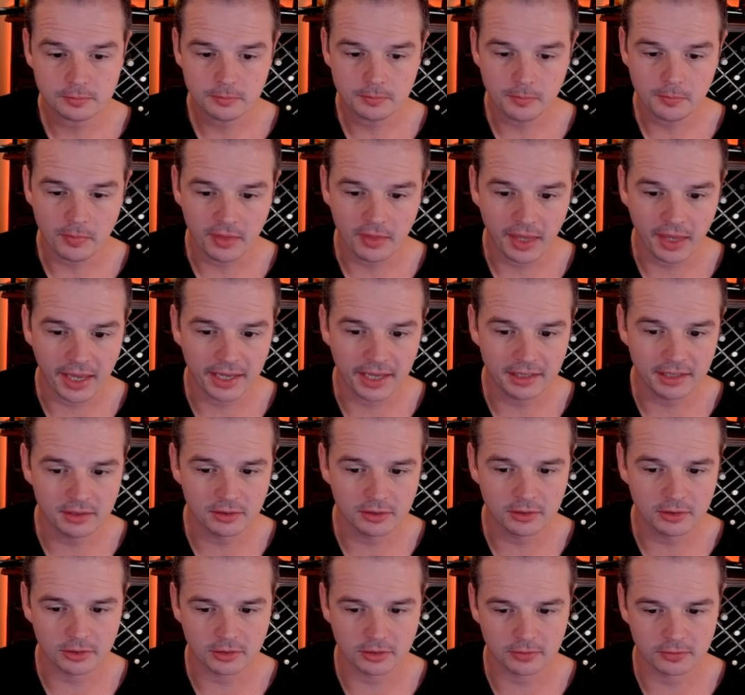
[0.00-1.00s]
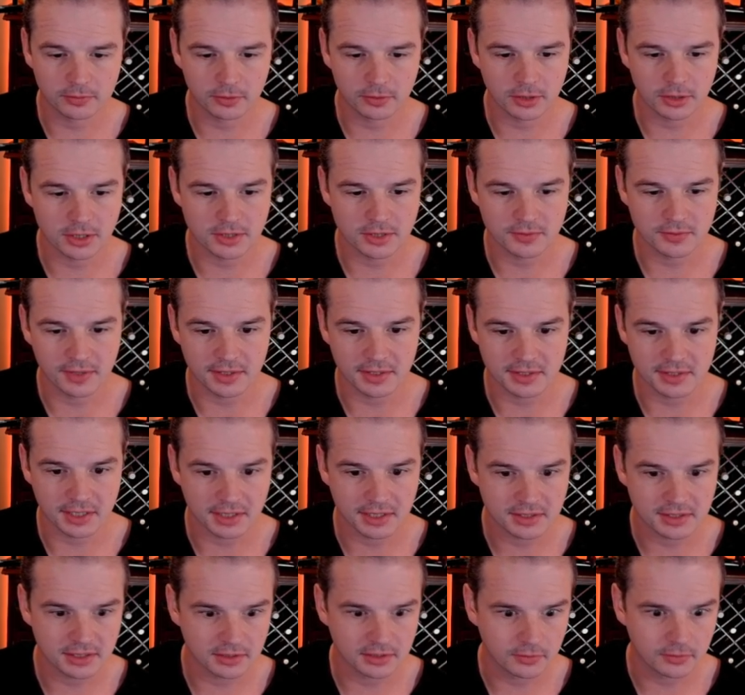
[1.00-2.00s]
Hey, look, a forest,
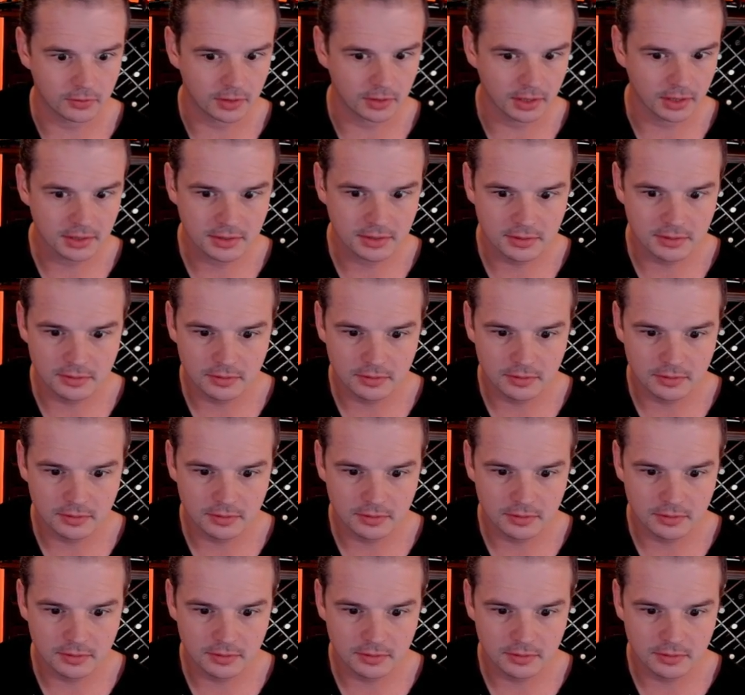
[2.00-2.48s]
fantastic for us.